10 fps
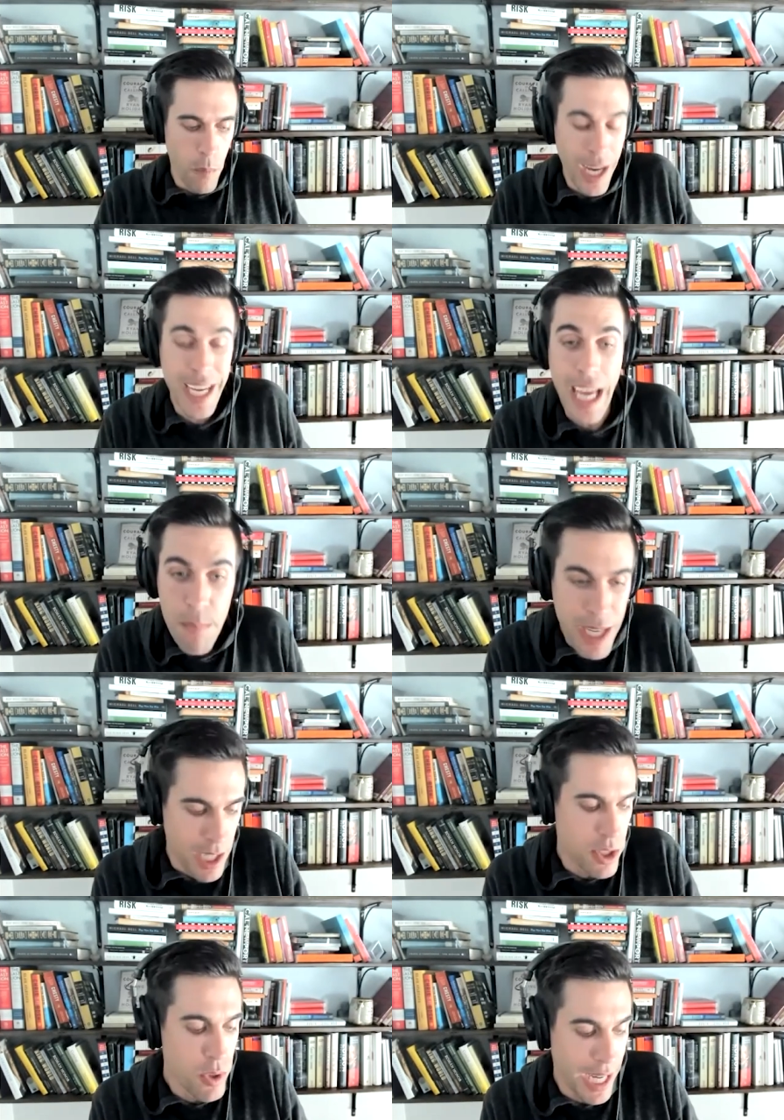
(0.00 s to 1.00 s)
again
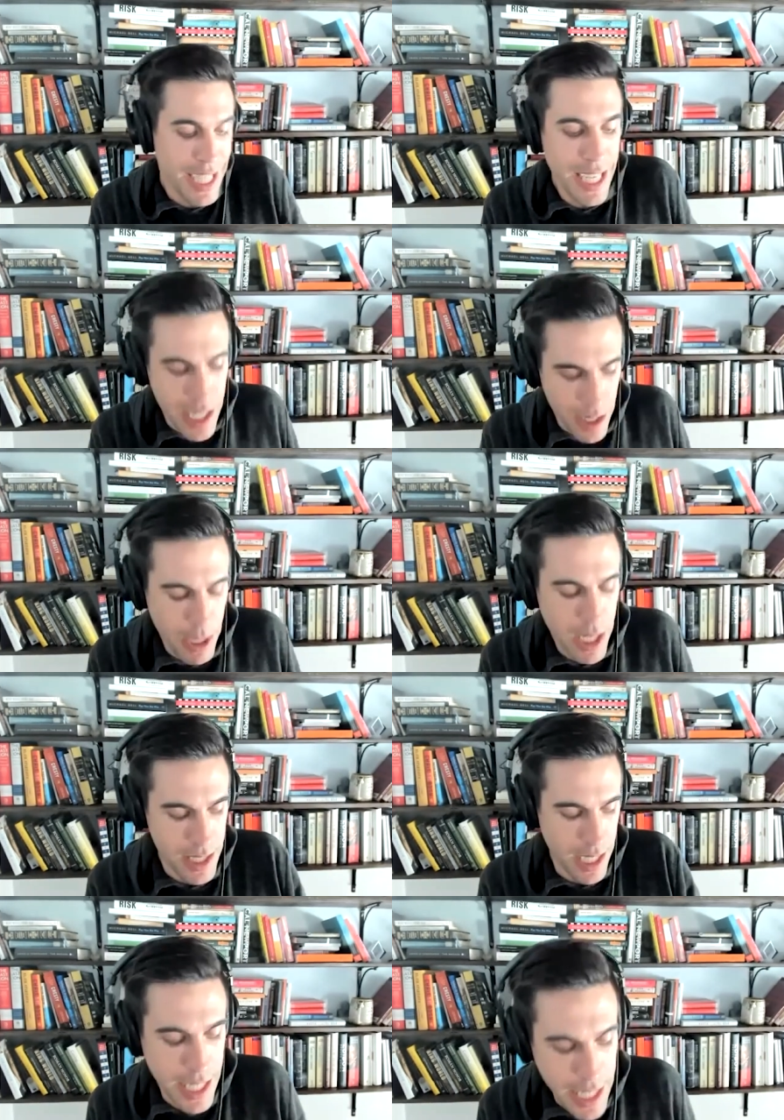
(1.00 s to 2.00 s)
because you had kid because
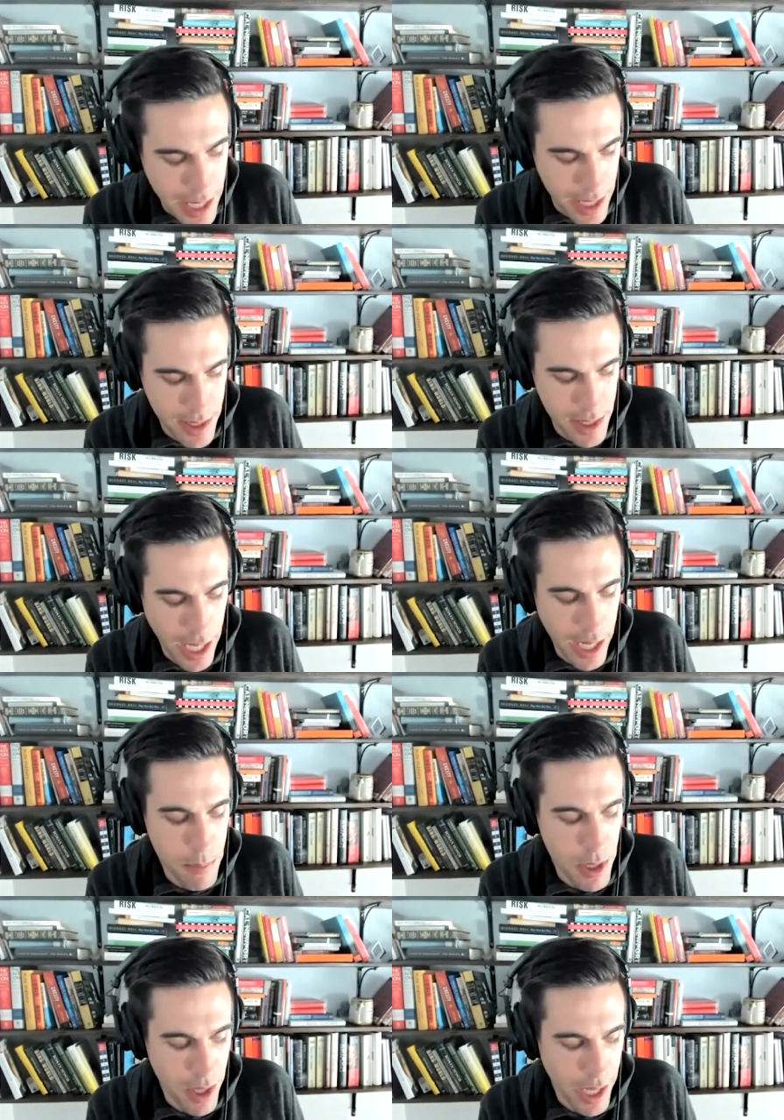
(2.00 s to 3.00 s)
I had kids, I had to
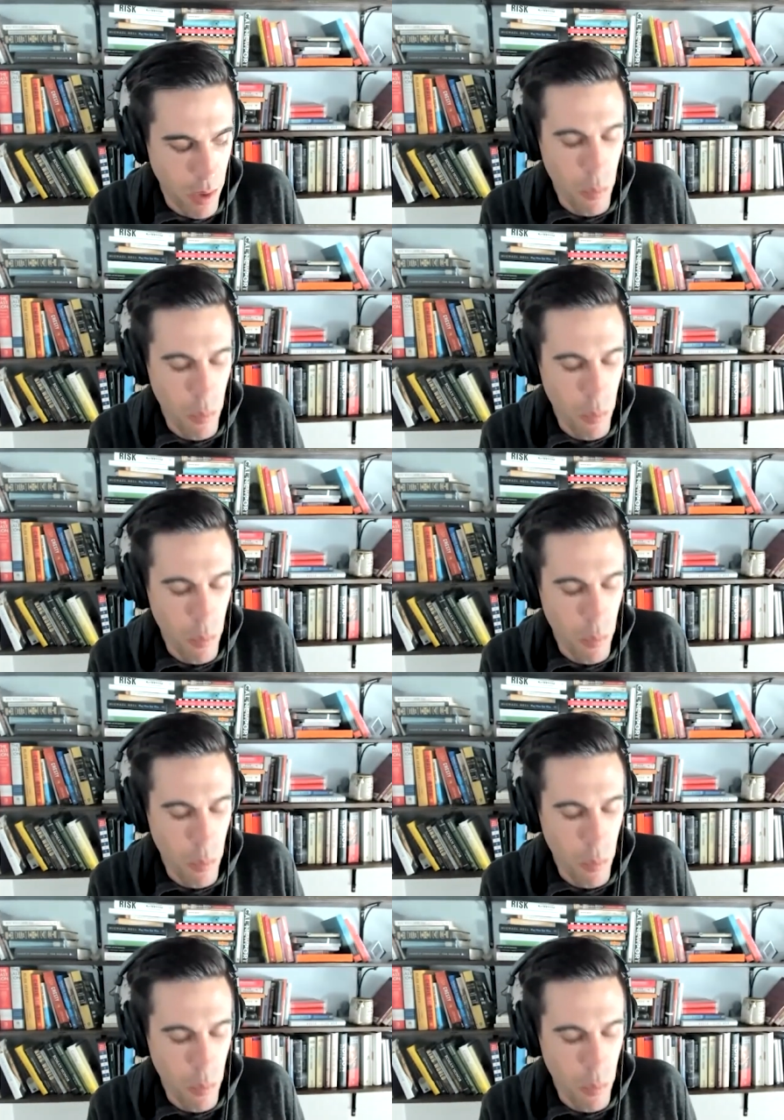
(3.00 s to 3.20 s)
be like,